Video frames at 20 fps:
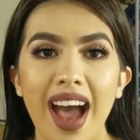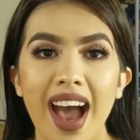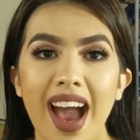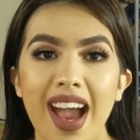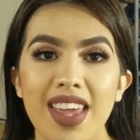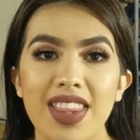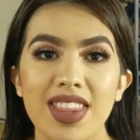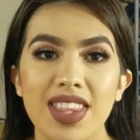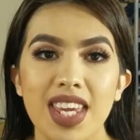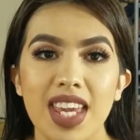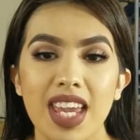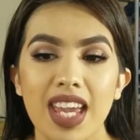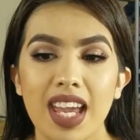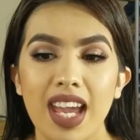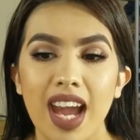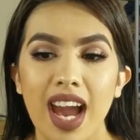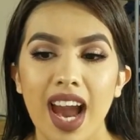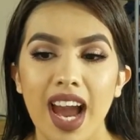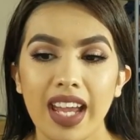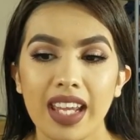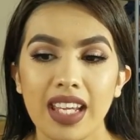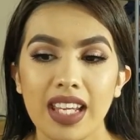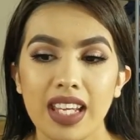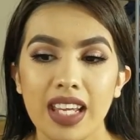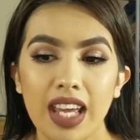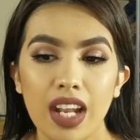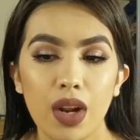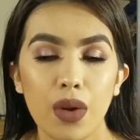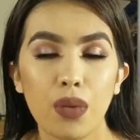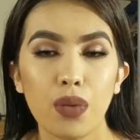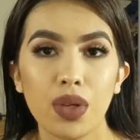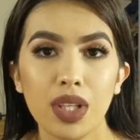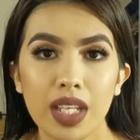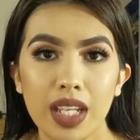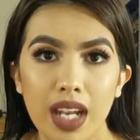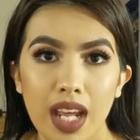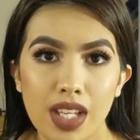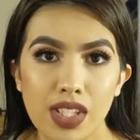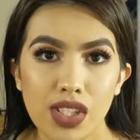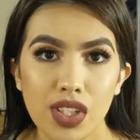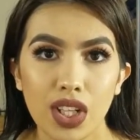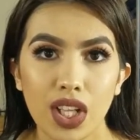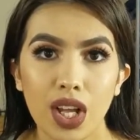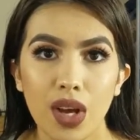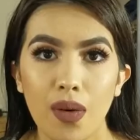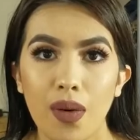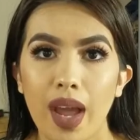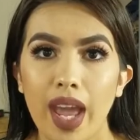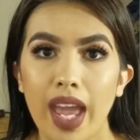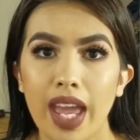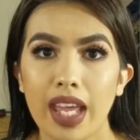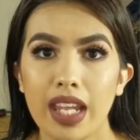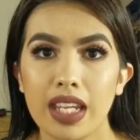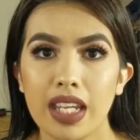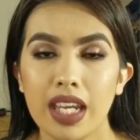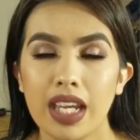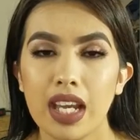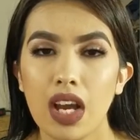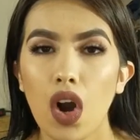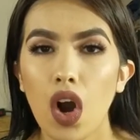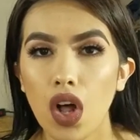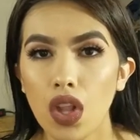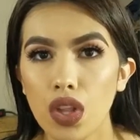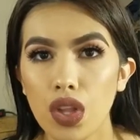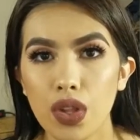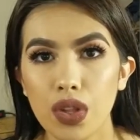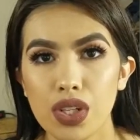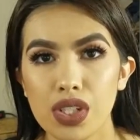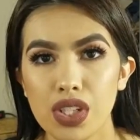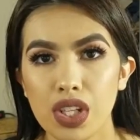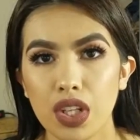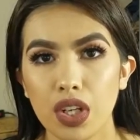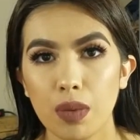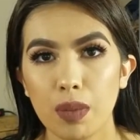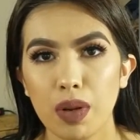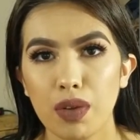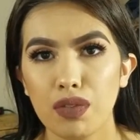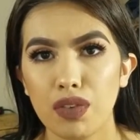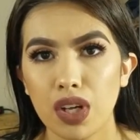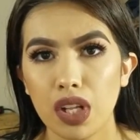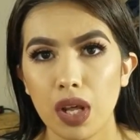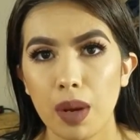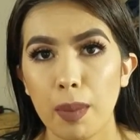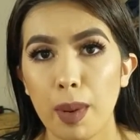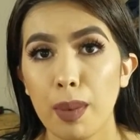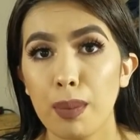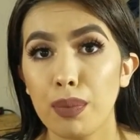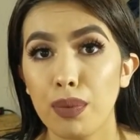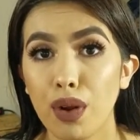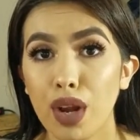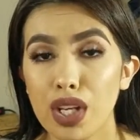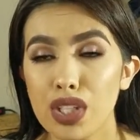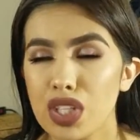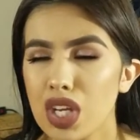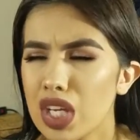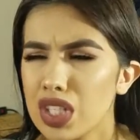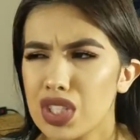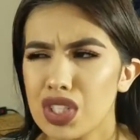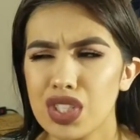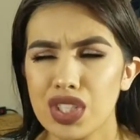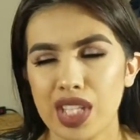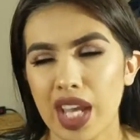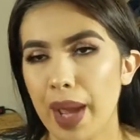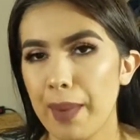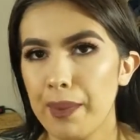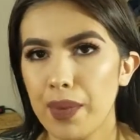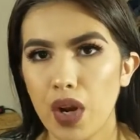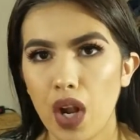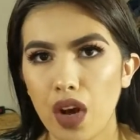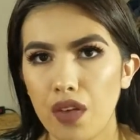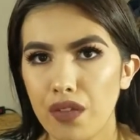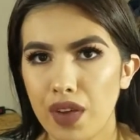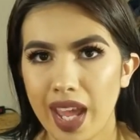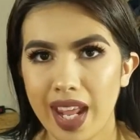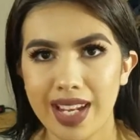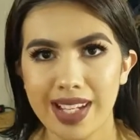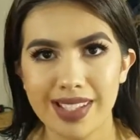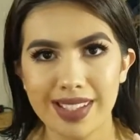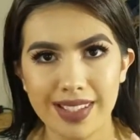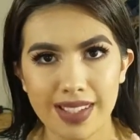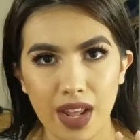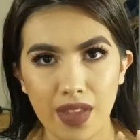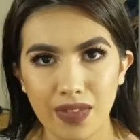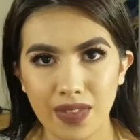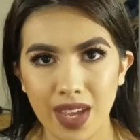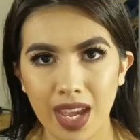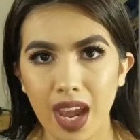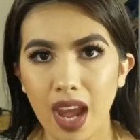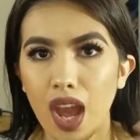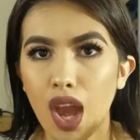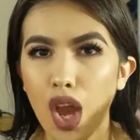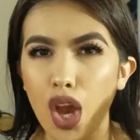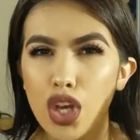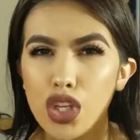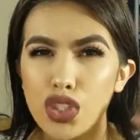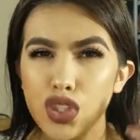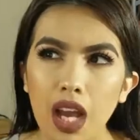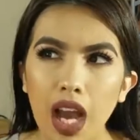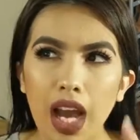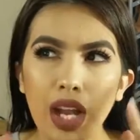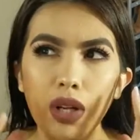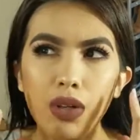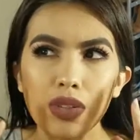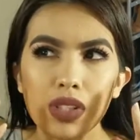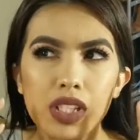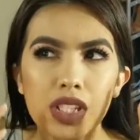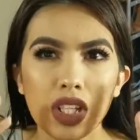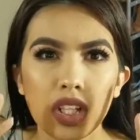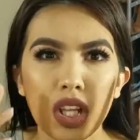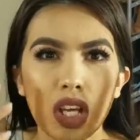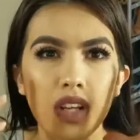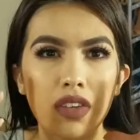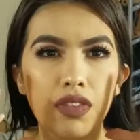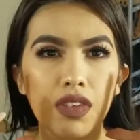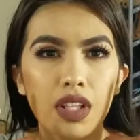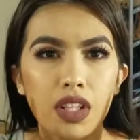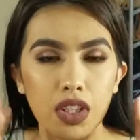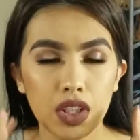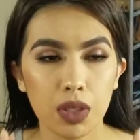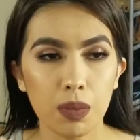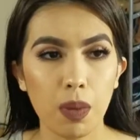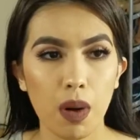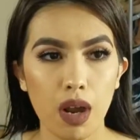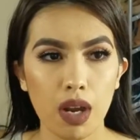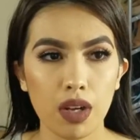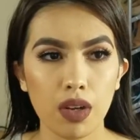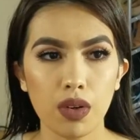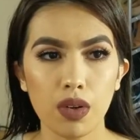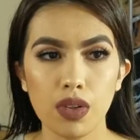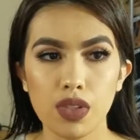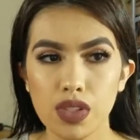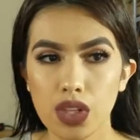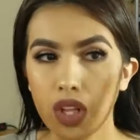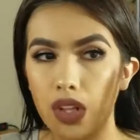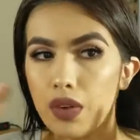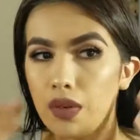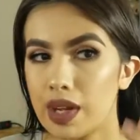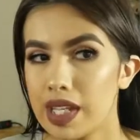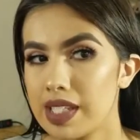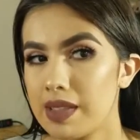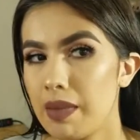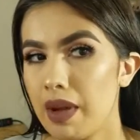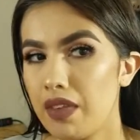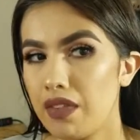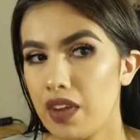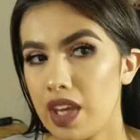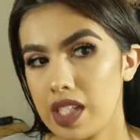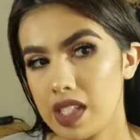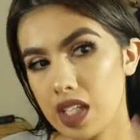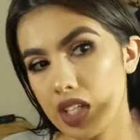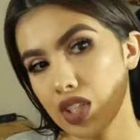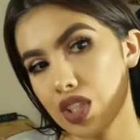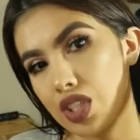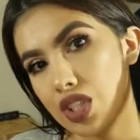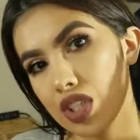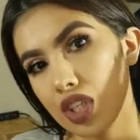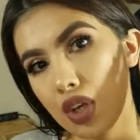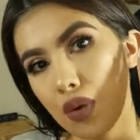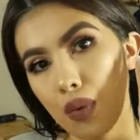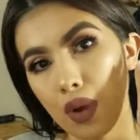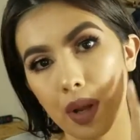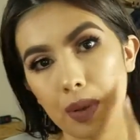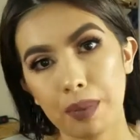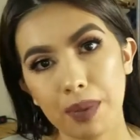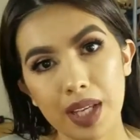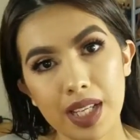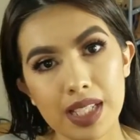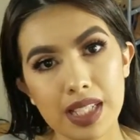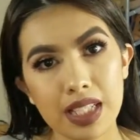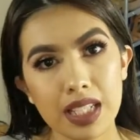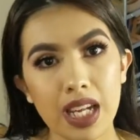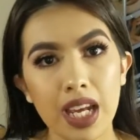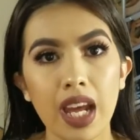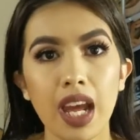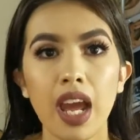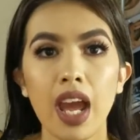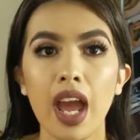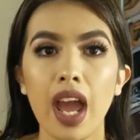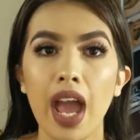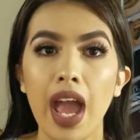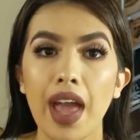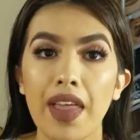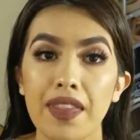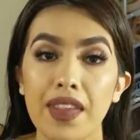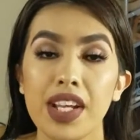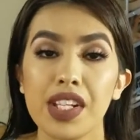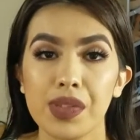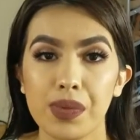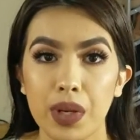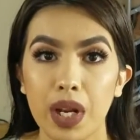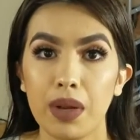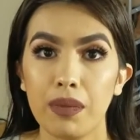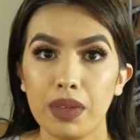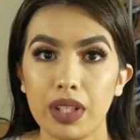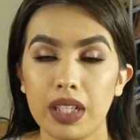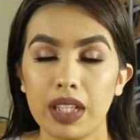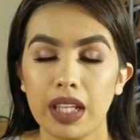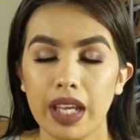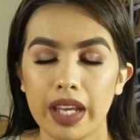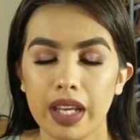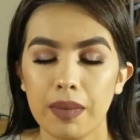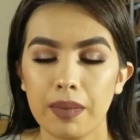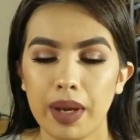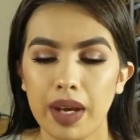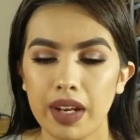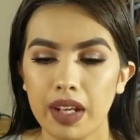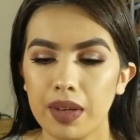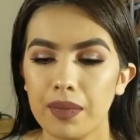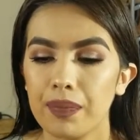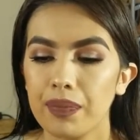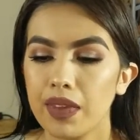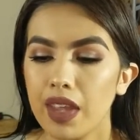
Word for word: I think I can get a really nice glow, and although there's a little bit of fall on my brush, I just tap it off and it's nothing. I don't see a lot of glitter particles on the rest of my face. I just see it where I placed it, and that's what I really like about it.